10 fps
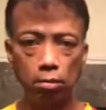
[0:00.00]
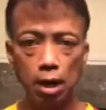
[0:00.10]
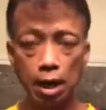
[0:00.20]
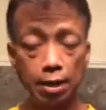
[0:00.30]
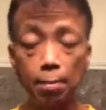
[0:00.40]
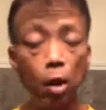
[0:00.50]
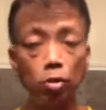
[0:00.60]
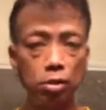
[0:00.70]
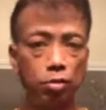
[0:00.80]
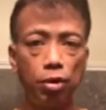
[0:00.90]
at the
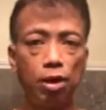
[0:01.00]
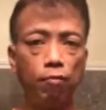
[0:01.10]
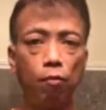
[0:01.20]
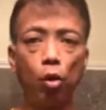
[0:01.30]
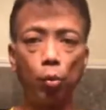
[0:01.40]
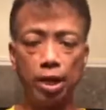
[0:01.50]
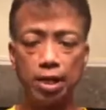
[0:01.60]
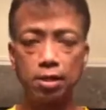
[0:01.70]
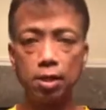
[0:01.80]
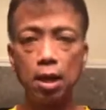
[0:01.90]
most 3 to 4
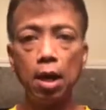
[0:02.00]
weeks.